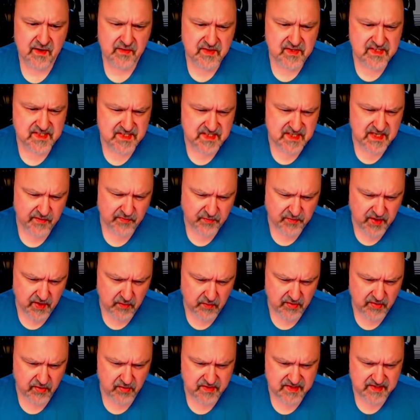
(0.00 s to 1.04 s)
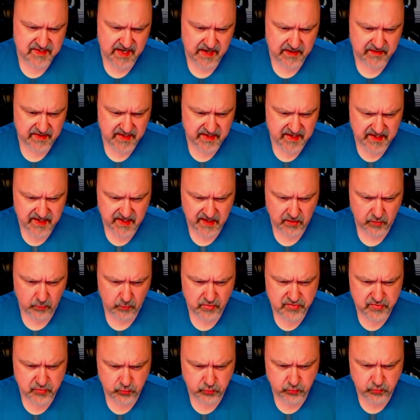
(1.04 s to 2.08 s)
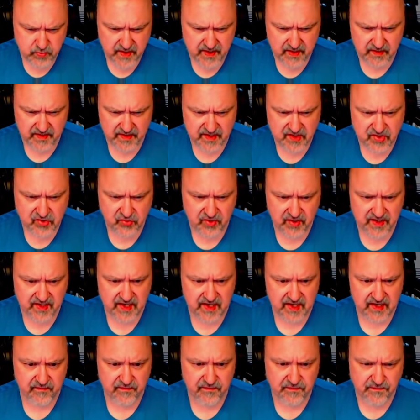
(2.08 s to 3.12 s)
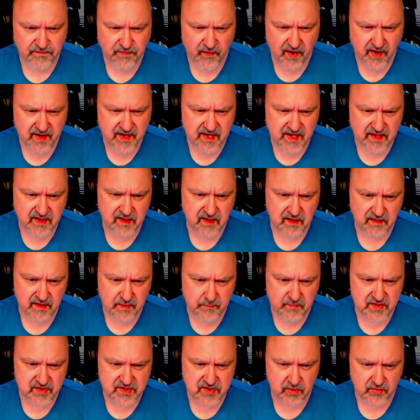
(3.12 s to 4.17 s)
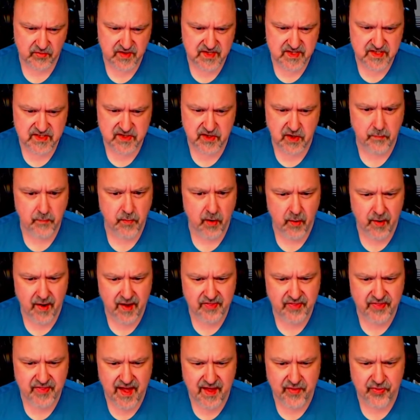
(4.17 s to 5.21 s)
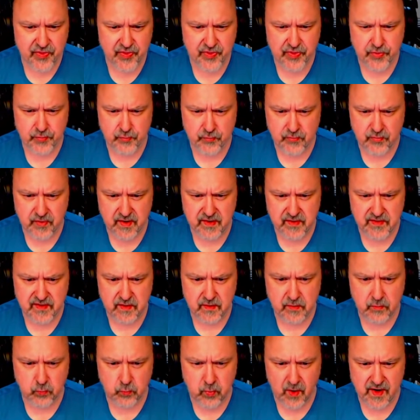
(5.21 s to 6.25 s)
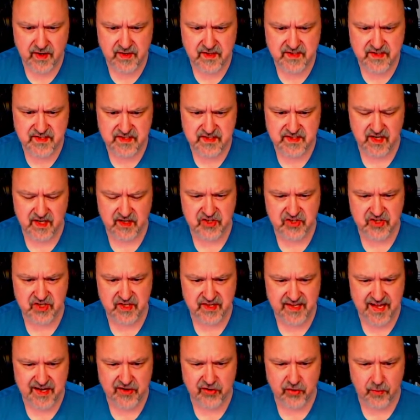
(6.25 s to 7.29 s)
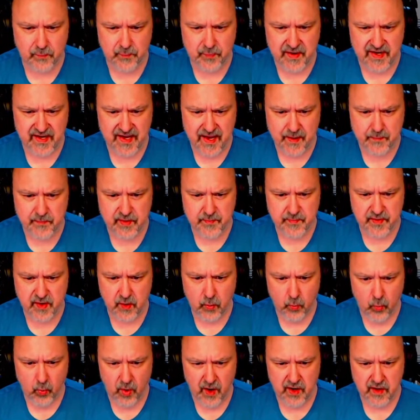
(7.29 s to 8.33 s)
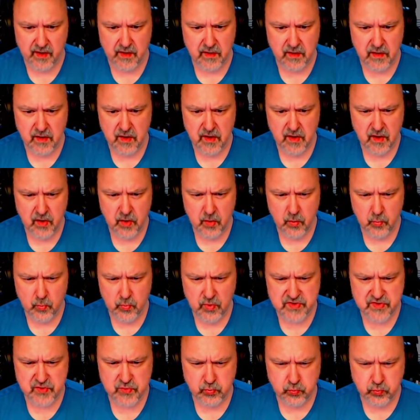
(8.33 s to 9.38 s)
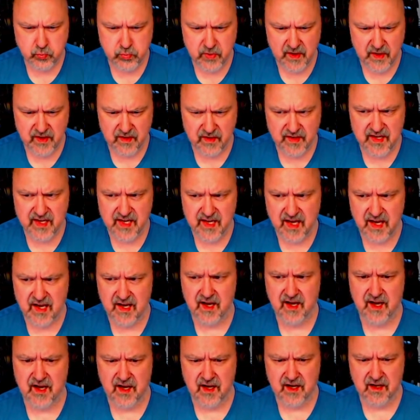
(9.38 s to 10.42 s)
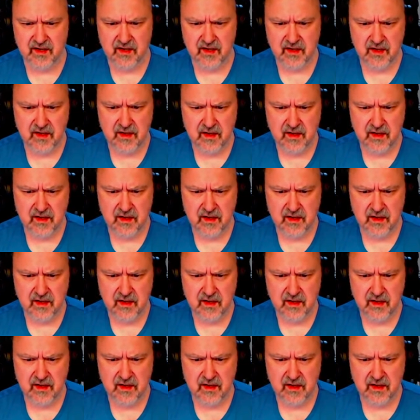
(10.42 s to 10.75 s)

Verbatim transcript: The stuff going on down here was really tricky, finding the limits on this thermo, and that three, the one deduction, that not being able to be a one, was really hard.